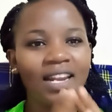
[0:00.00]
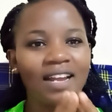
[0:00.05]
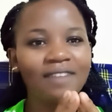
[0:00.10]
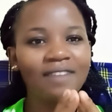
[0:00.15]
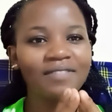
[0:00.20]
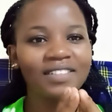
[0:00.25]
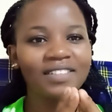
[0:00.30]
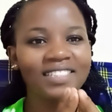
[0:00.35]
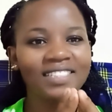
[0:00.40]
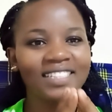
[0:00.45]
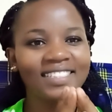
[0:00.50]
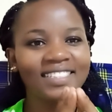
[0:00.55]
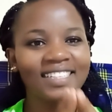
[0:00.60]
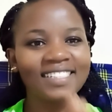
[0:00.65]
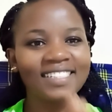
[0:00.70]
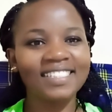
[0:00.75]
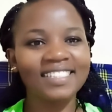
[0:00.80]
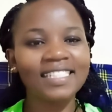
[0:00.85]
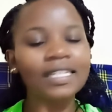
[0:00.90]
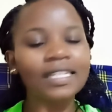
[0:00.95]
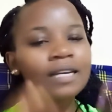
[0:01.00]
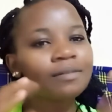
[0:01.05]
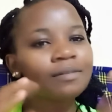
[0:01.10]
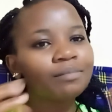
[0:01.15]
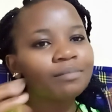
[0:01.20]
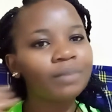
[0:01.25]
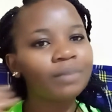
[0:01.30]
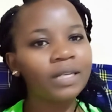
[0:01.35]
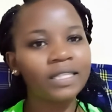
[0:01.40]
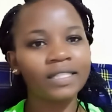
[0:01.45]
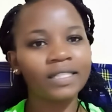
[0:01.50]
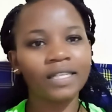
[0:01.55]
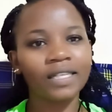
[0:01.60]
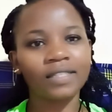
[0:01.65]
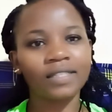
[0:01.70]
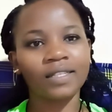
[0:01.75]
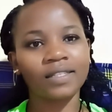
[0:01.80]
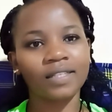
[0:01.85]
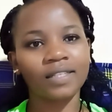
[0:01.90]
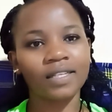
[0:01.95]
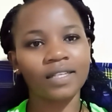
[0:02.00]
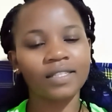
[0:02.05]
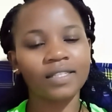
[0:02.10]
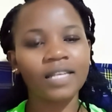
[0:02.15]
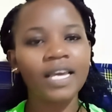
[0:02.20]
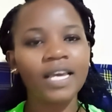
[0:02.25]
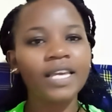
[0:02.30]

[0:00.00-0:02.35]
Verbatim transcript: love exercising please exercise